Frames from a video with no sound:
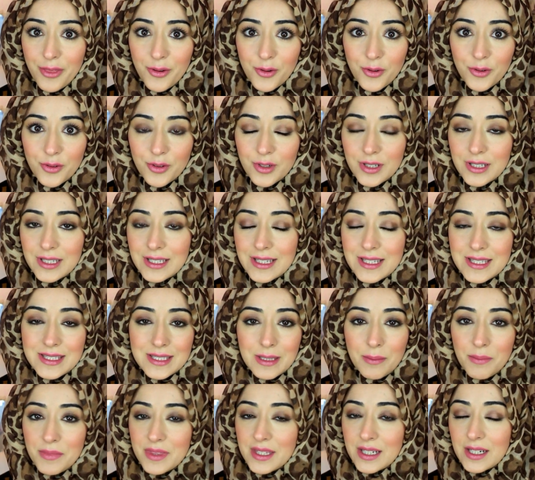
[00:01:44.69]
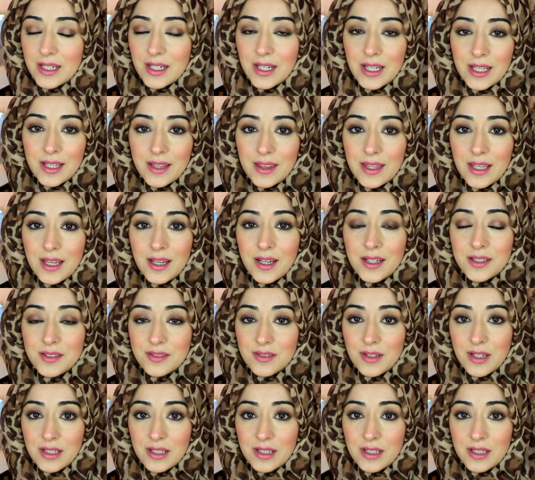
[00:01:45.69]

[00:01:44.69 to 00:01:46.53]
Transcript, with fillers: or something like that.